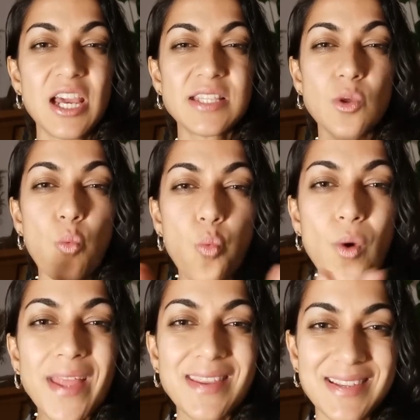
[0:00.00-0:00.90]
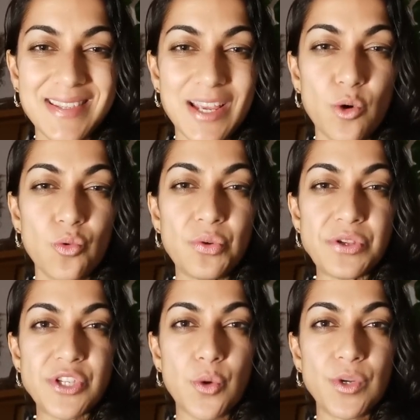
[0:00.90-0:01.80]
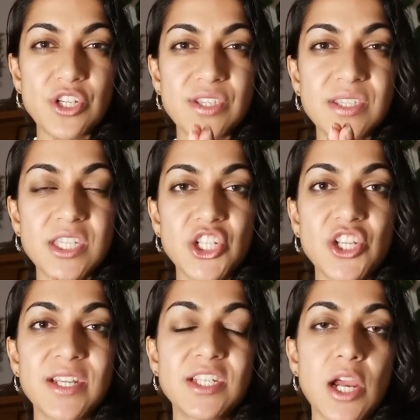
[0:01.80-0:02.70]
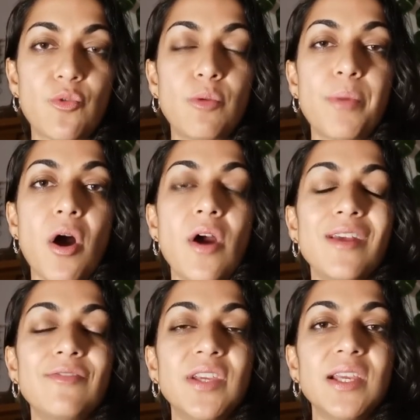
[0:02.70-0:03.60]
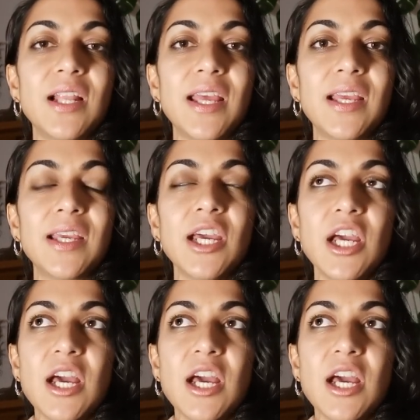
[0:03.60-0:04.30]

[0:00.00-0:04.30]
It's the witnessing also, which is such an integral part of healing.